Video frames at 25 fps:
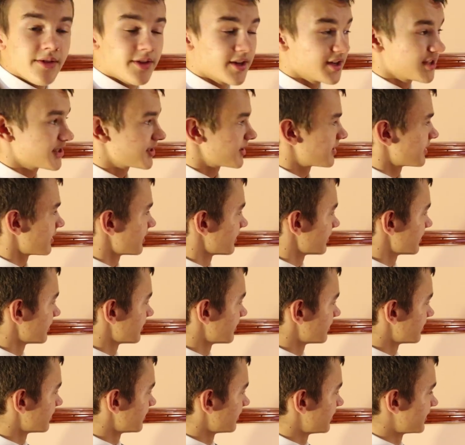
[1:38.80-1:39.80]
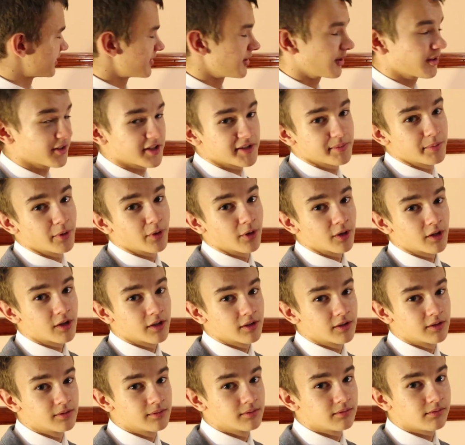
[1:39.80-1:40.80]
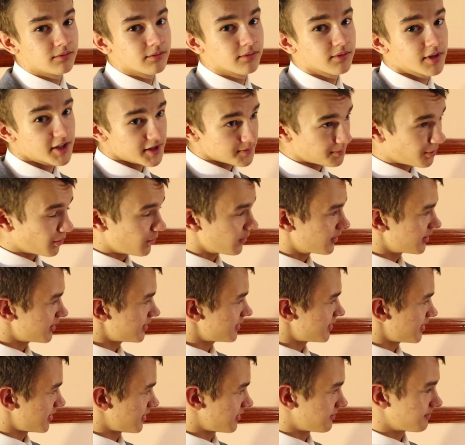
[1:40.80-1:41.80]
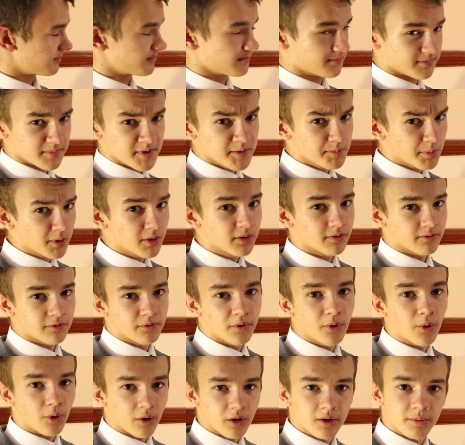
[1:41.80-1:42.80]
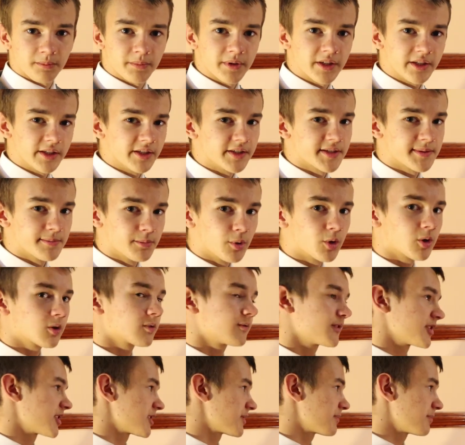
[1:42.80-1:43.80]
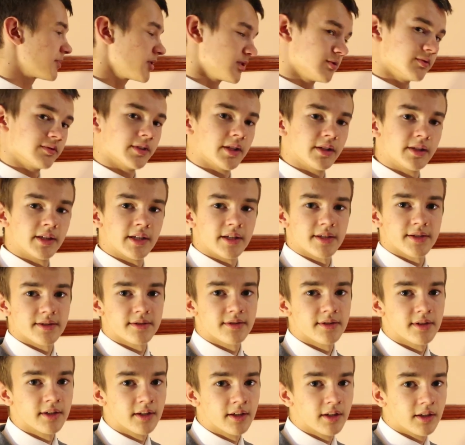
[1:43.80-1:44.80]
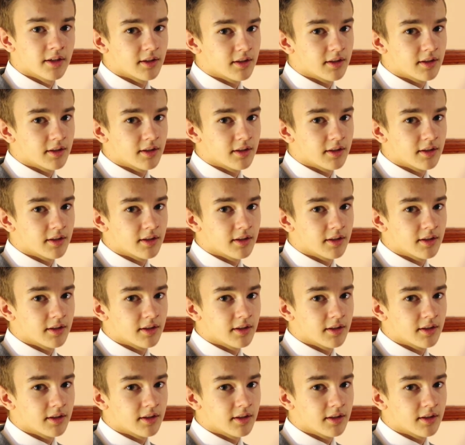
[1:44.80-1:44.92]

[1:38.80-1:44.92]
This is not a spork. A spork is a spoon fork, but it's more of a spoon than this.